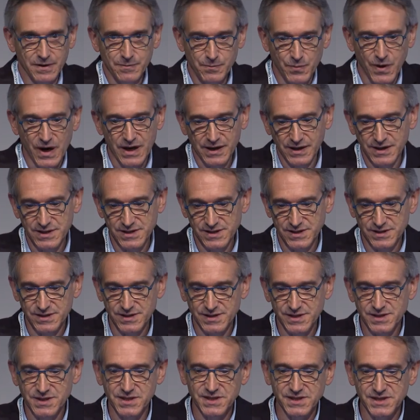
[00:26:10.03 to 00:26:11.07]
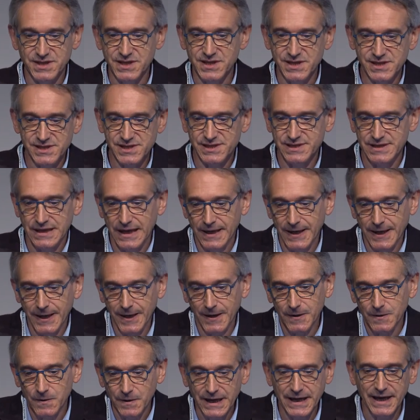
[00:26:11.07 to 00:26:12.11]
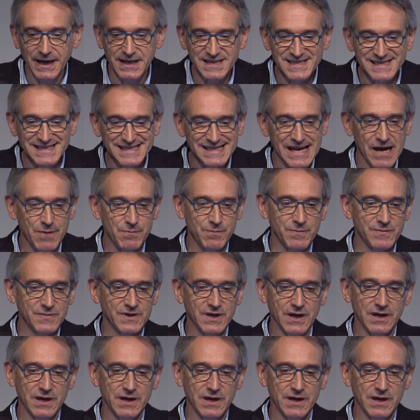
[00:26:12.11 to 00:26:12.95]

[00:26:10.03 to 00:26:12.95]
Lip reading: Parkinson's disease? Okay, some